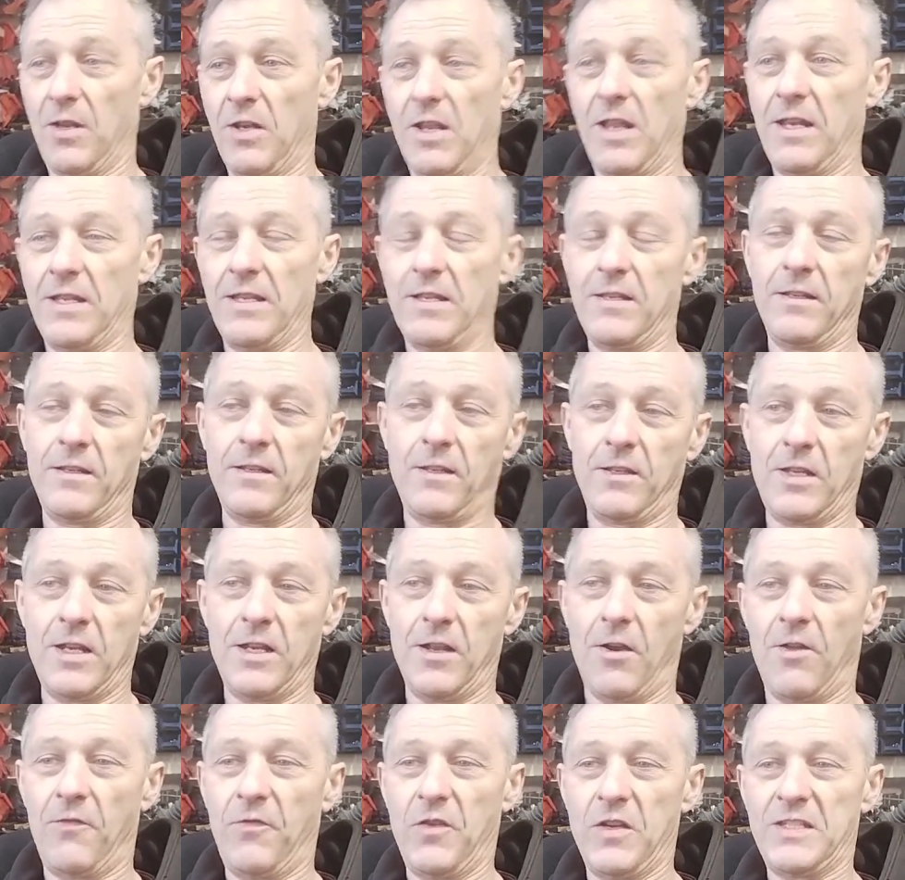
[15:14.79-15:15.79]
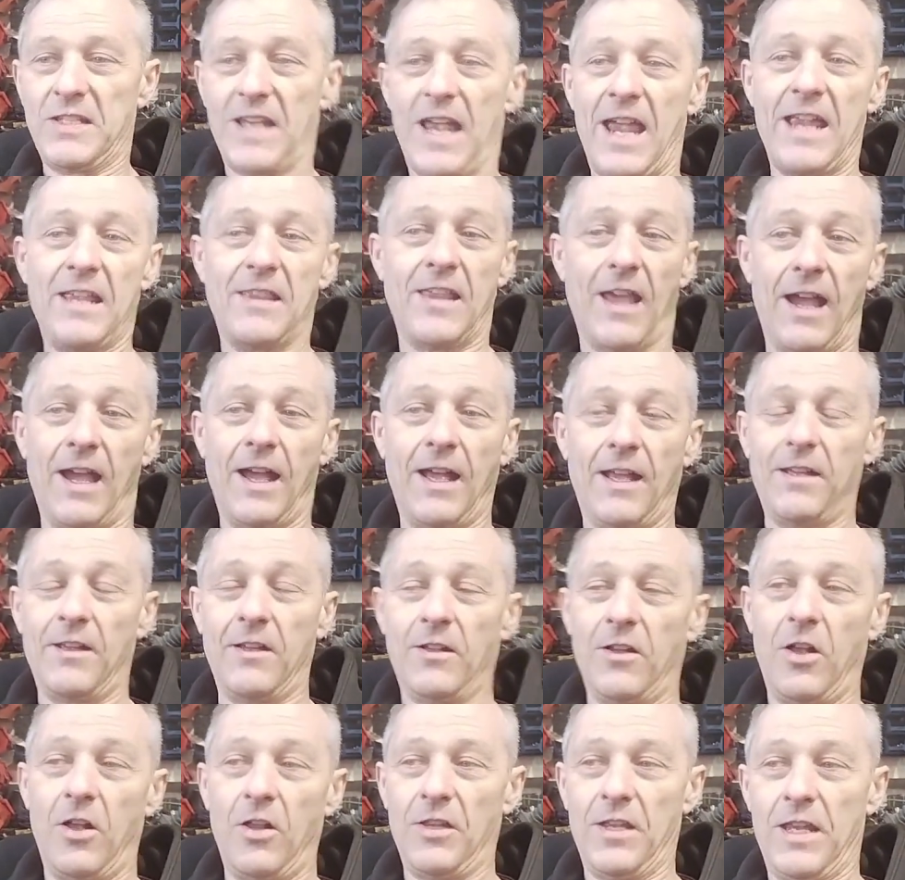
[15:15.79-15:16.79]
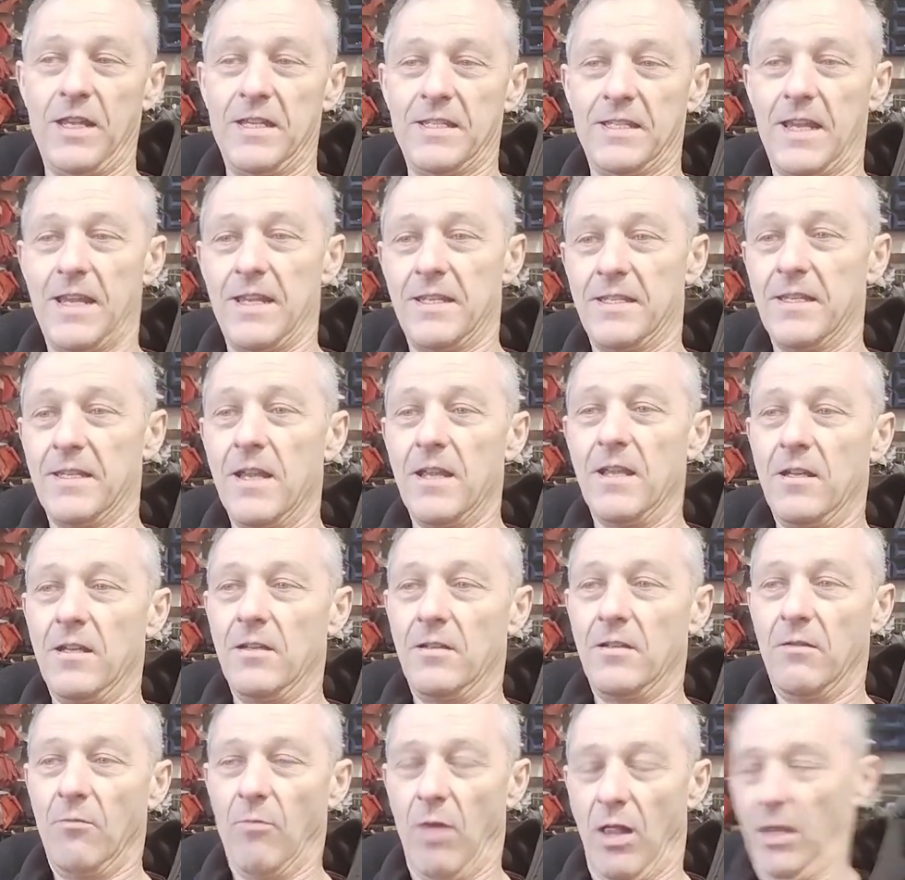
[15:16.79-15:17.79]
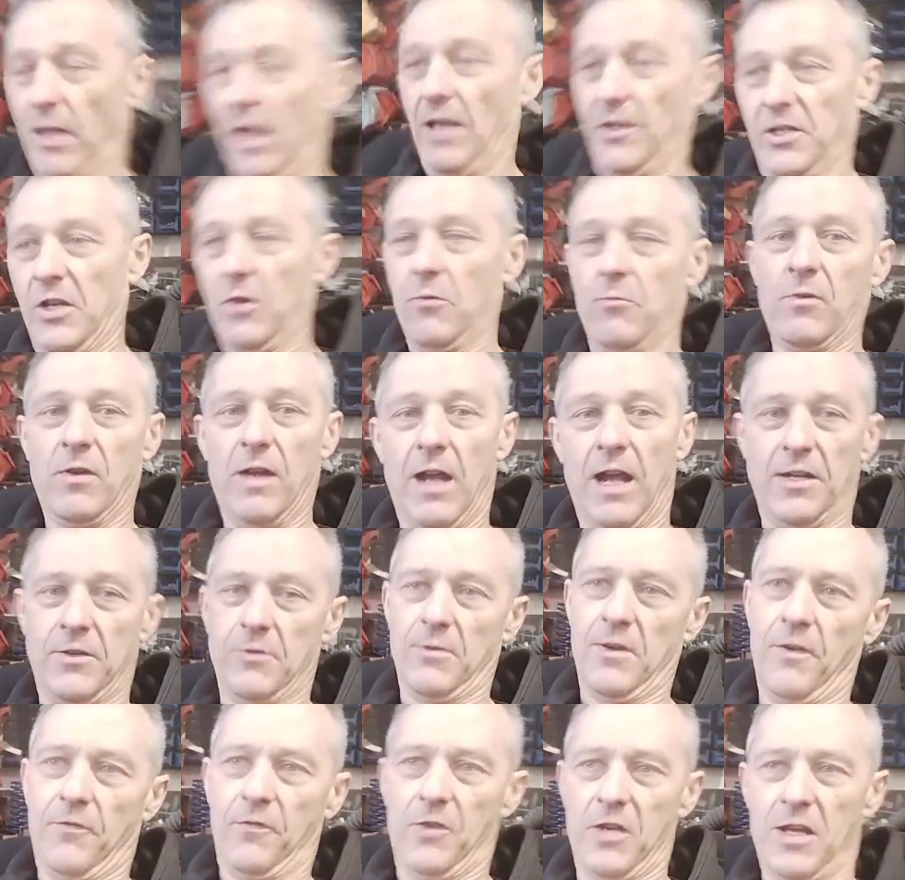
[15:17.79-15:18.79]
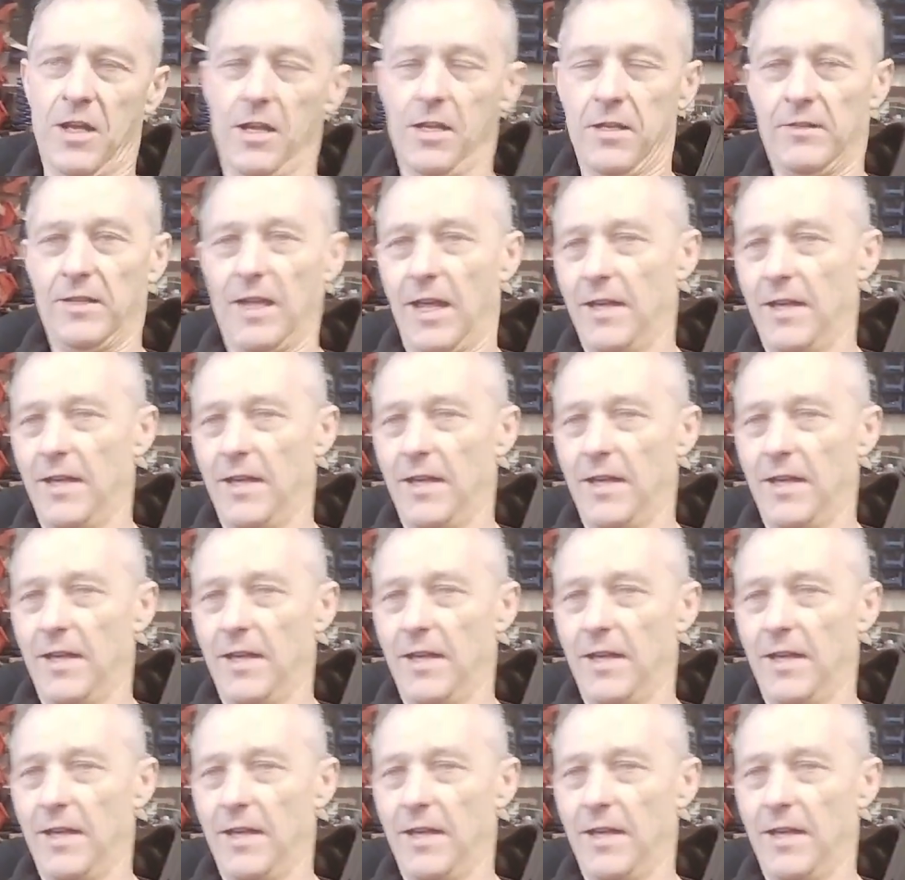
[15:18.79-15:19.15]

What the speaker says: And then, you know, if you say that, all it is, well, I do it every day.